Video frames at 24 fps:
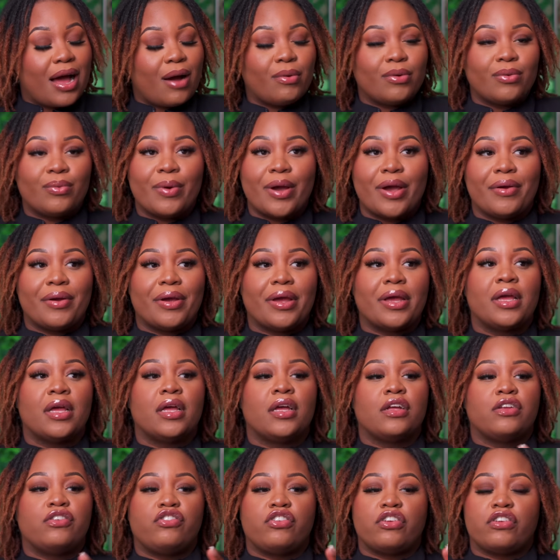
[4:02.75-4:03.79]
I would wear it
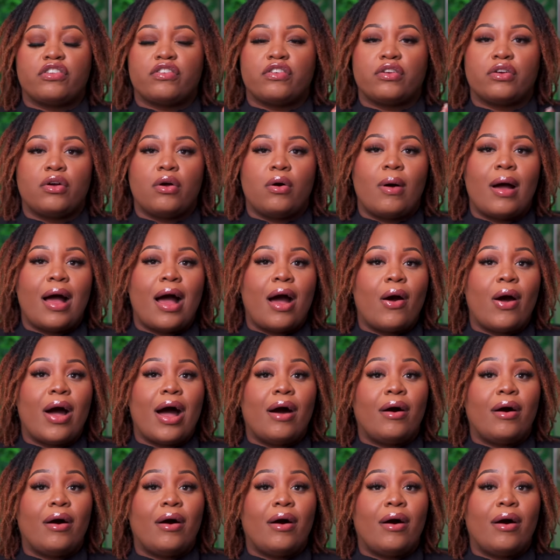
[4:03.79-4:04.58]
just to go out.